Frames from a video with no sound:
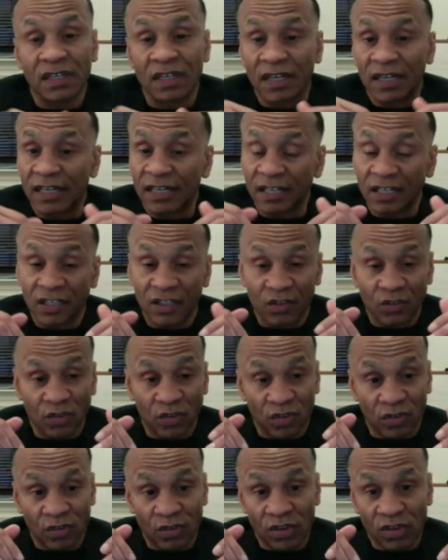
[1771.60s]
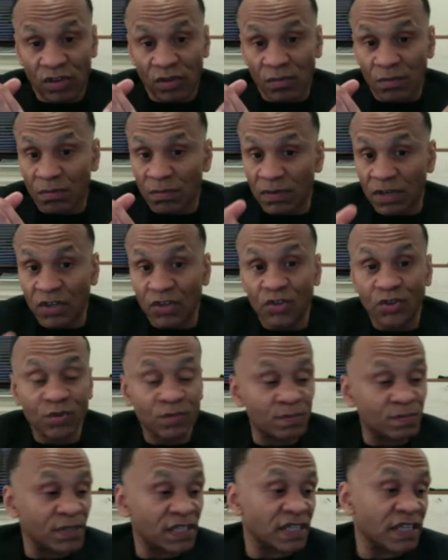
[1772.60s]
uh,
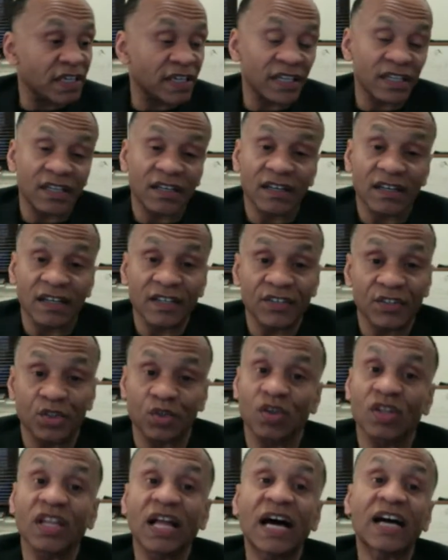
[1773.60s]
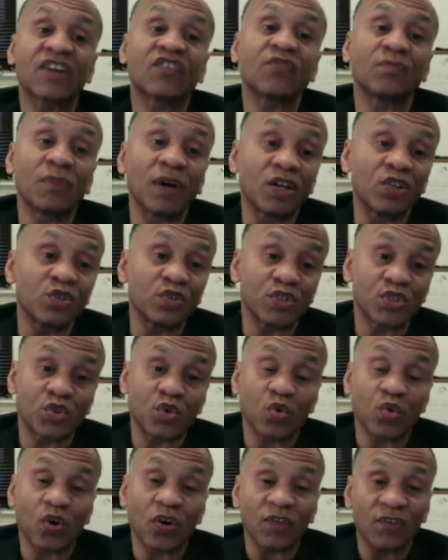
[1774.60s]
mother being, there are a lot of
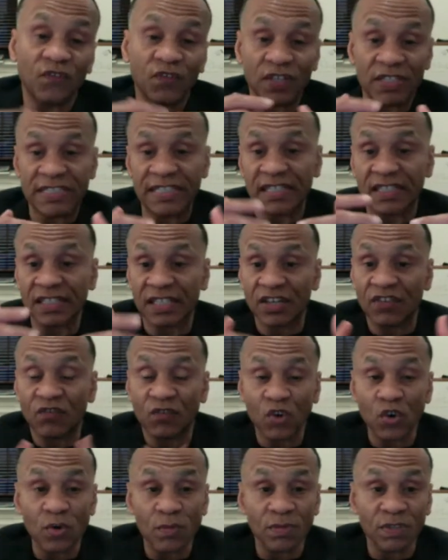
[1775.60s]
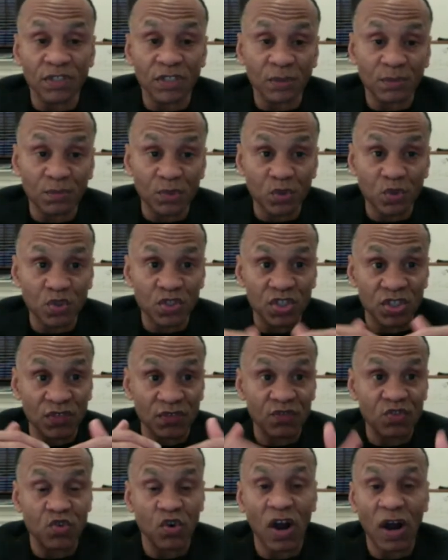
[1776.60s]
mothers who are physically and verbally
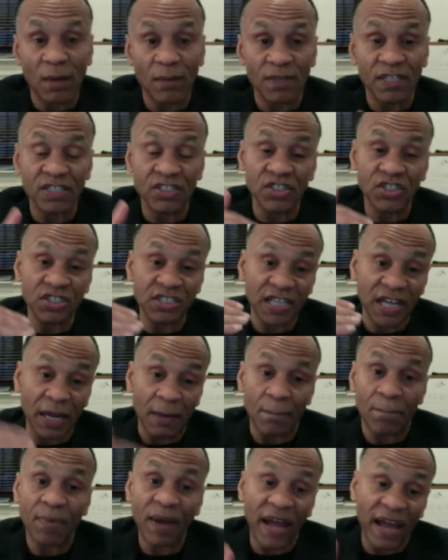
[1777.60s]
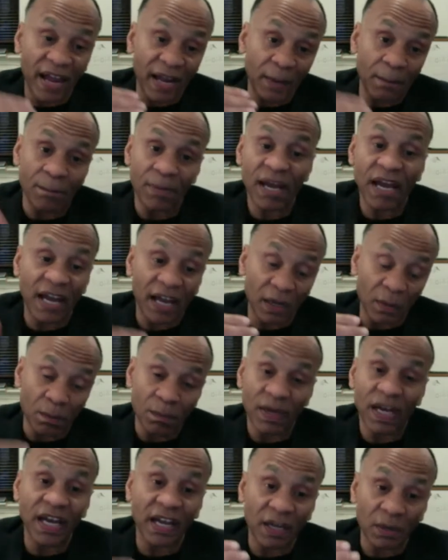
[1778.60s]
abusive. Trauma is just like bang,
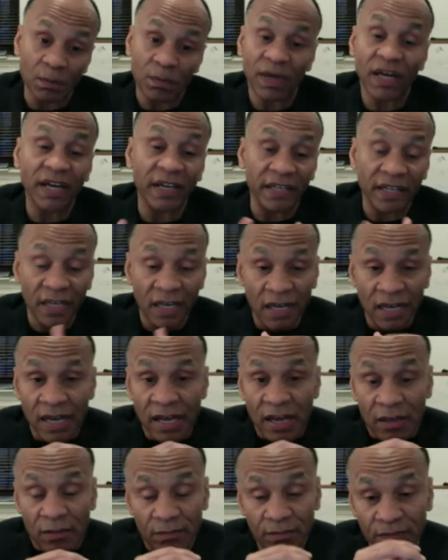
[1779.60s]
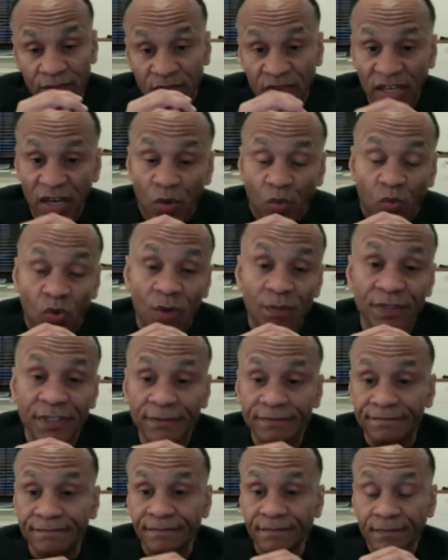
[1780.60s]
bang, bang, bang. That
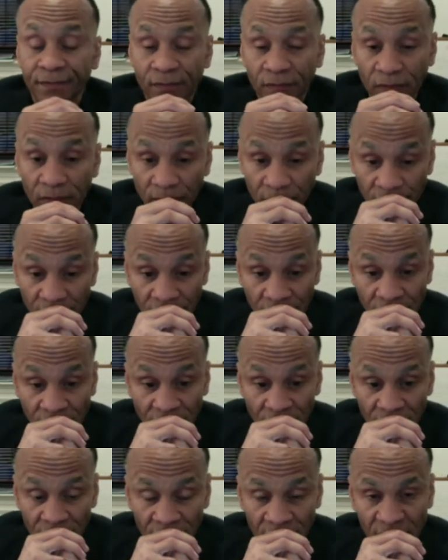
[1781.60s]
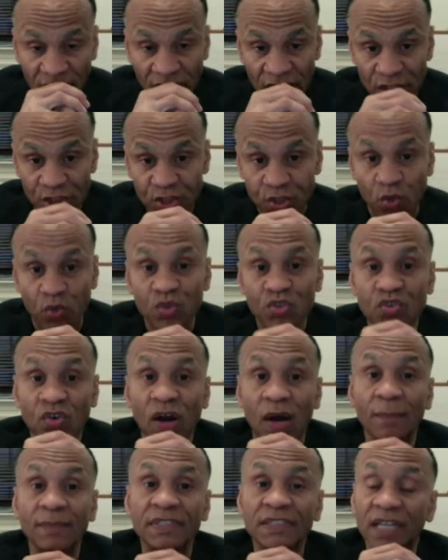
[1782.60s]
woman is so
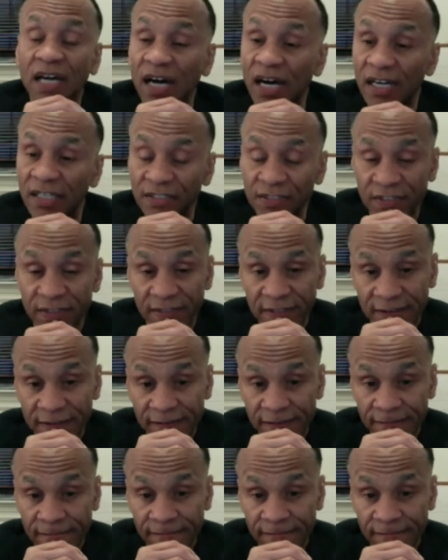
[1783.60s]
traumatized.